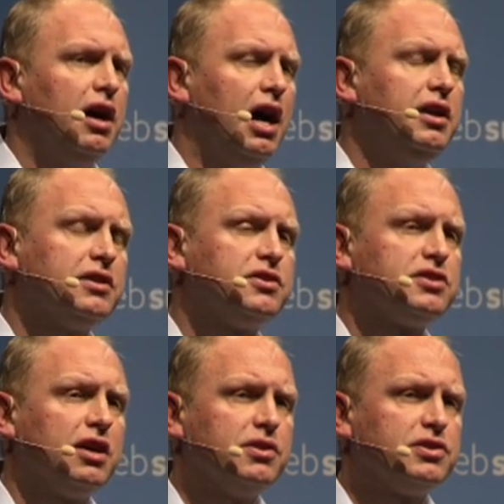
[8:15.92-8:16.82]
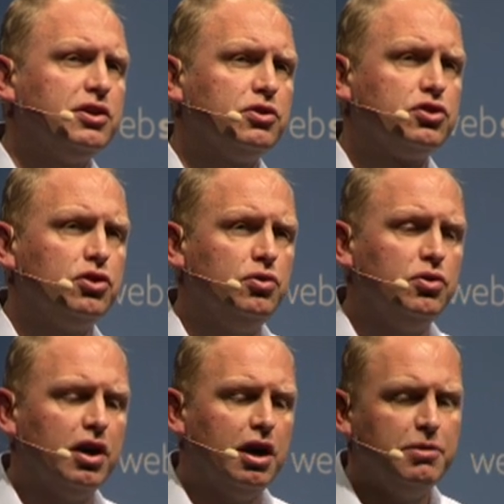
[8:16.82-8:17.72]
unnecessary C O two
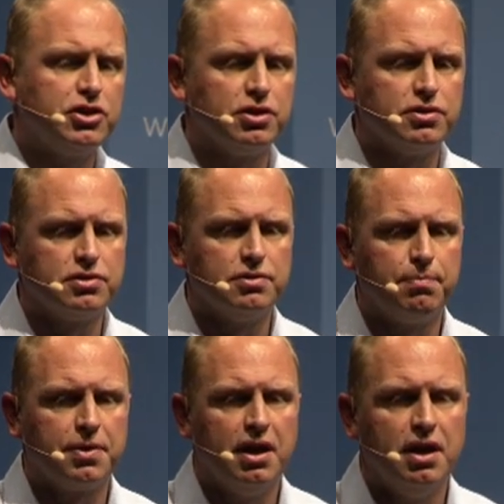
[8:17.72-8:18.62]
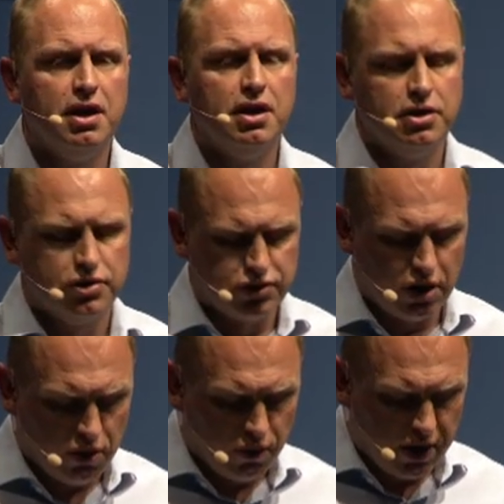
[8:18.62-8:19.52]
emissions.
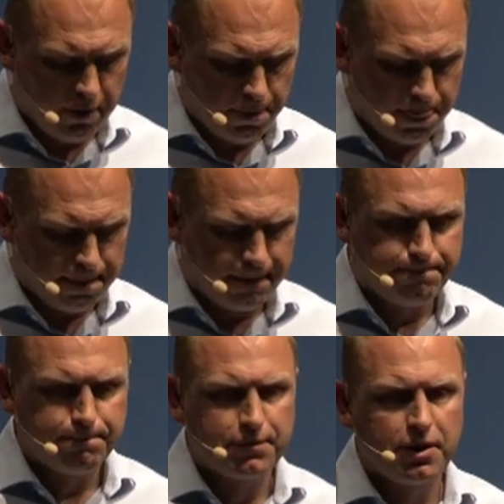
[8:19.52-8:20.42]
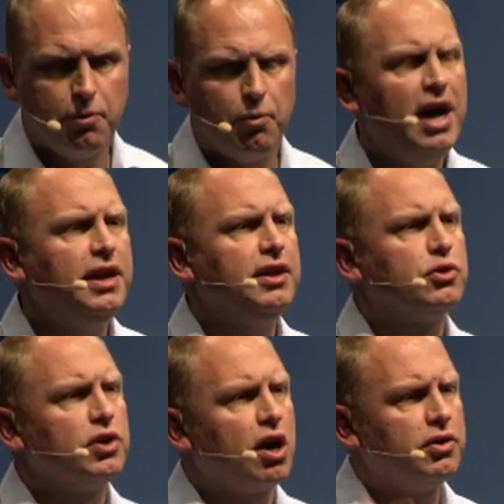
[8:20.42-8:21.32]
So um, why didn't
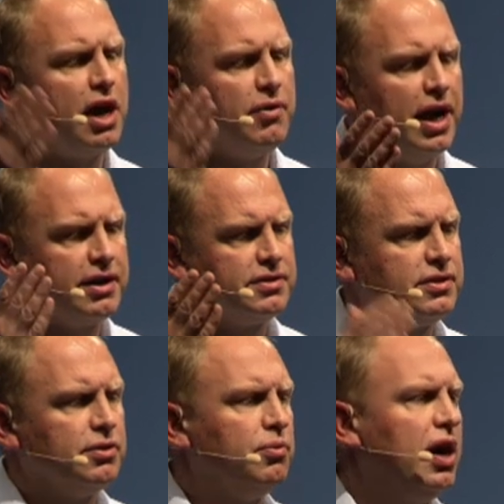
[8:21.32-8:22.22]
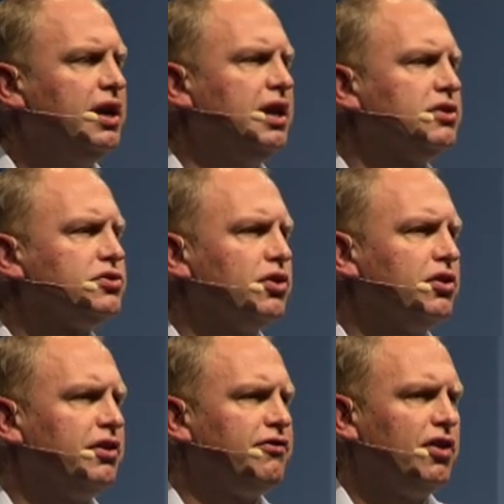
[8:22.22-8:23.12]
we go direct? Why didn't sort
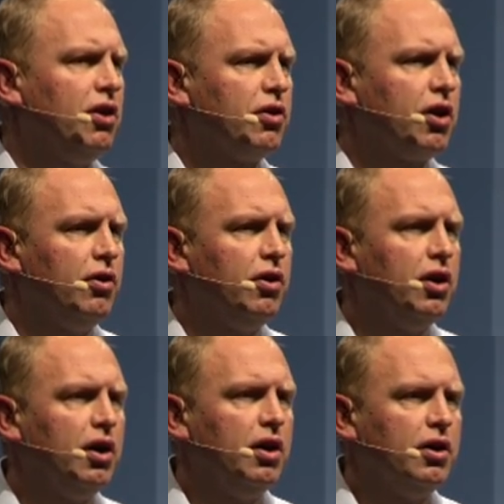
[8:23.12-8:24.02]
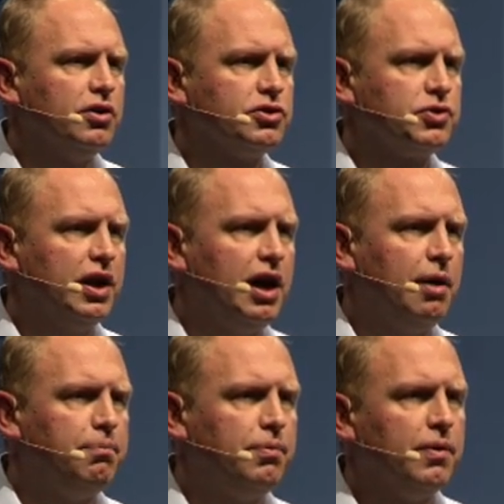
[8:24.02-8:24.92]
of the flow go straight
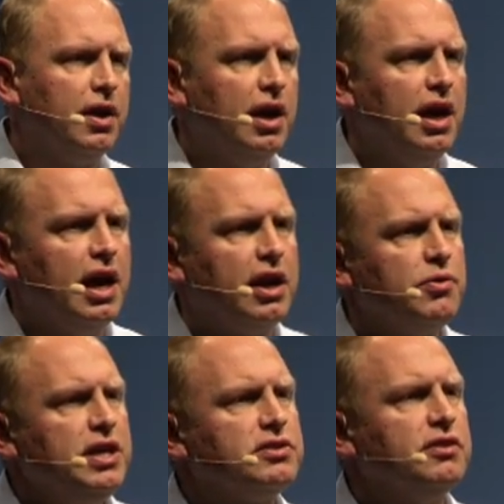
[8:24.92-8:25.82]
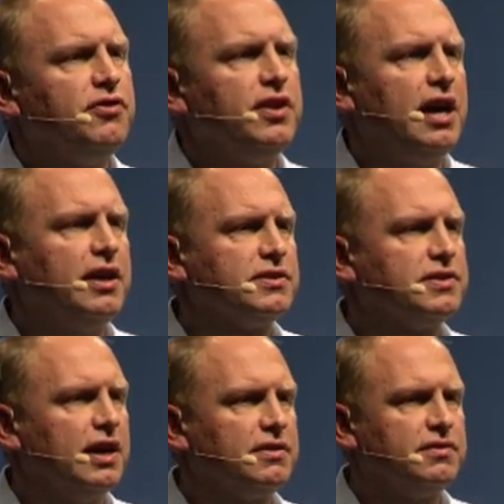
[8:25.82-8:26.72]
up? And the reason for that is
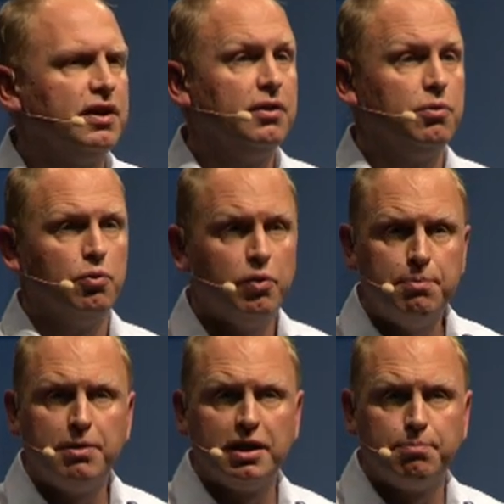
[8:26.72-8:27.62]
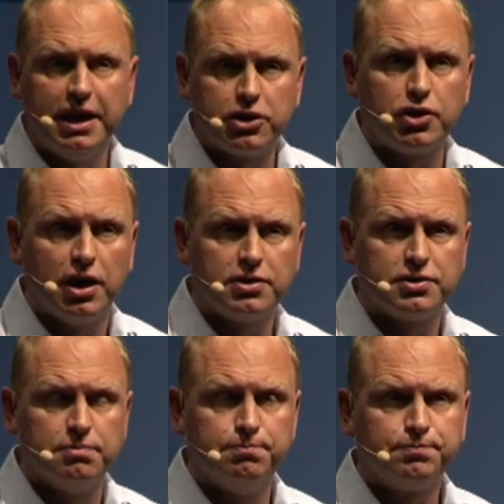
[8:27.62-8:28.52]
that uh, we build big
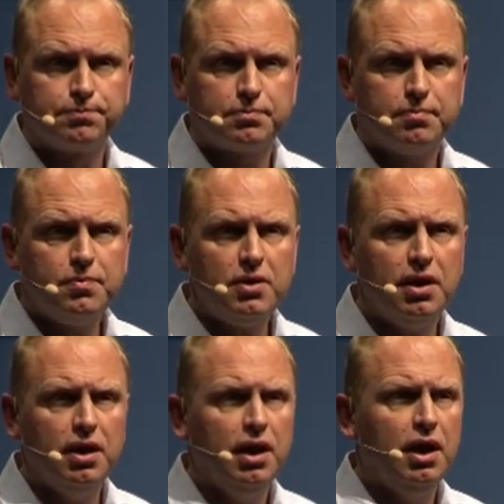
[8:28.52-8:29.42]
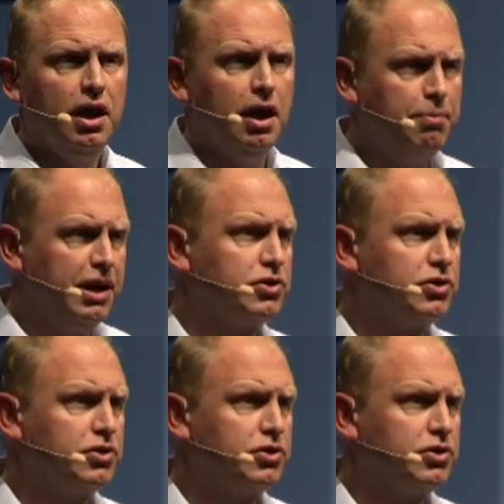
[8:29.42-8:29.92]
trucks, and big